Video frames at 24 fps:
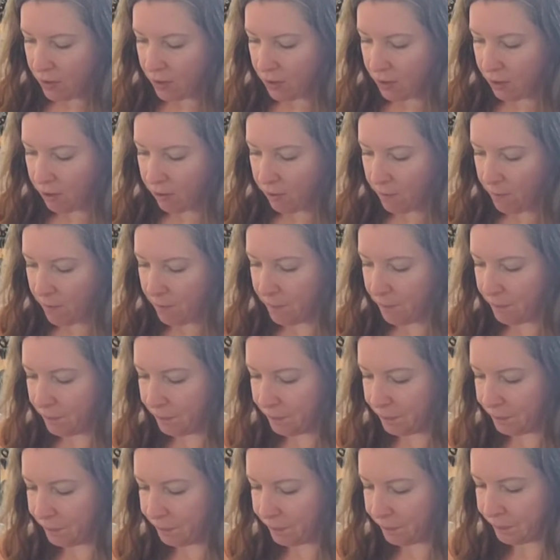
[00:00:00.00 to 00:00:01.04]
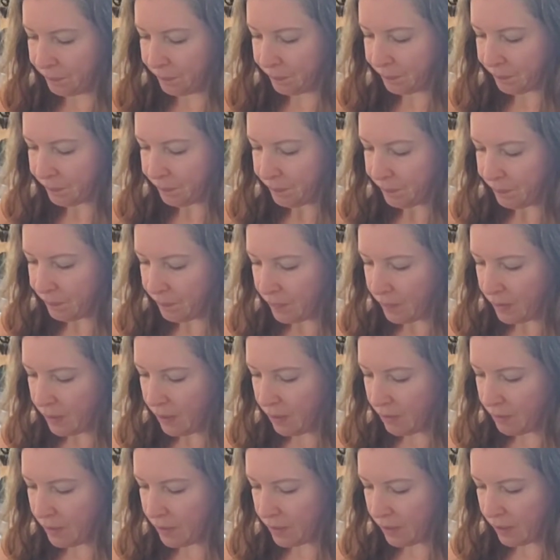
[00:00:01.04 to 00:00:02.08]
So
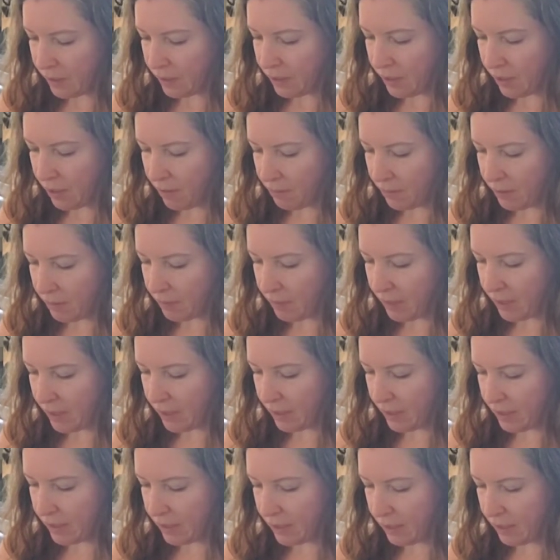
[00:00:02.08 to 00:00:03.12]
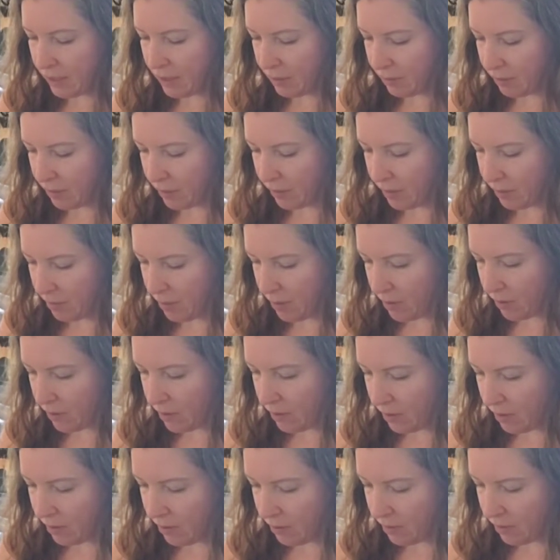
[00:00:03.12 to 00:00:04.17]
I'm just gonna chop up these and put them on
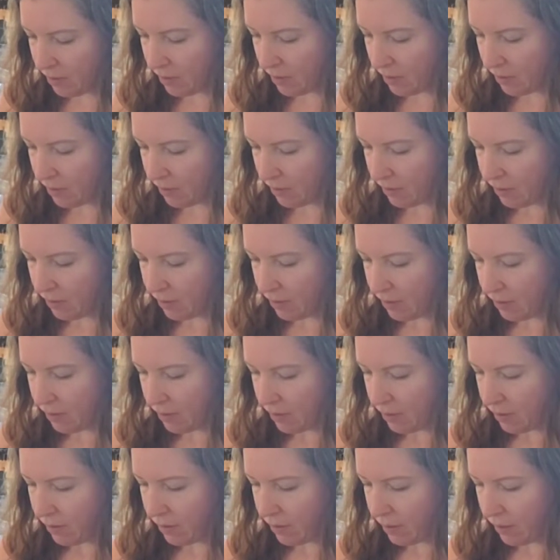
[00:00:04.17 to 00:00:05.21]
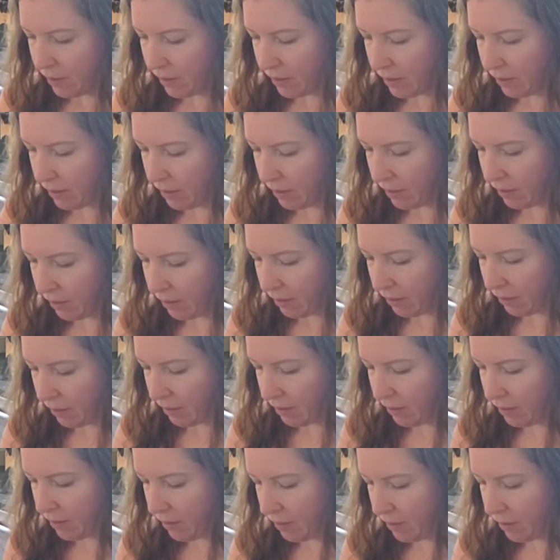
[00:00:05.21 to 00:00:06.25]
top and
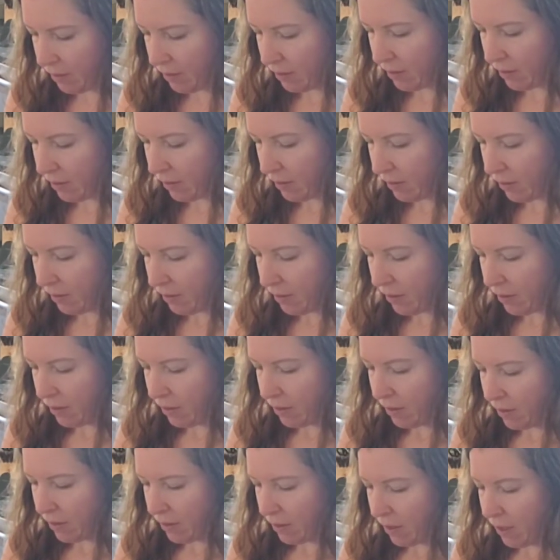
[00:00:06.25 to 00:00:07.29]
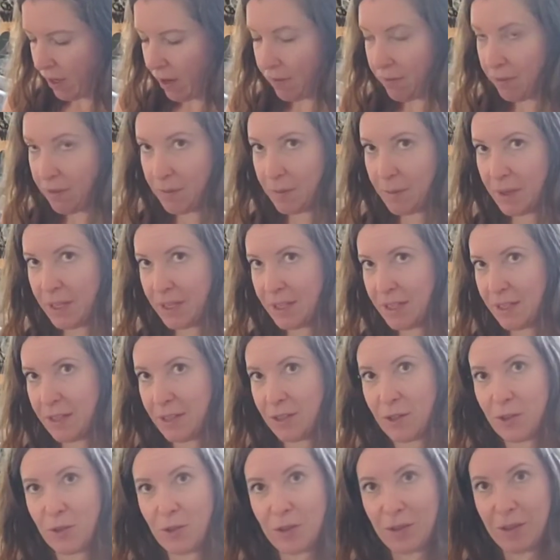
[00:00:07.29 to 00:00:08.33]
have an
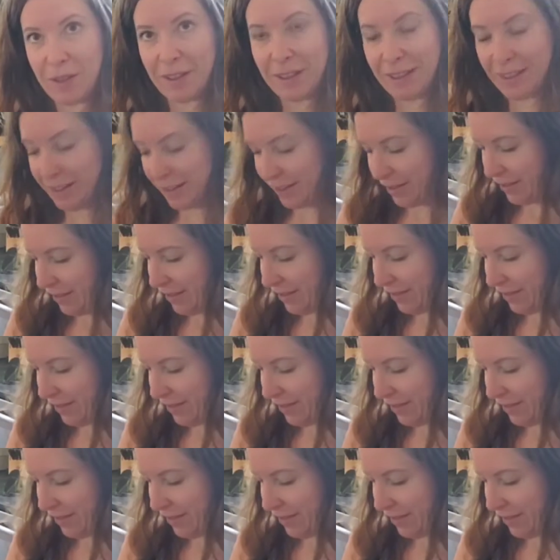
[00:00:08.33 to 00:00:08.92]
amazing zoodle dish.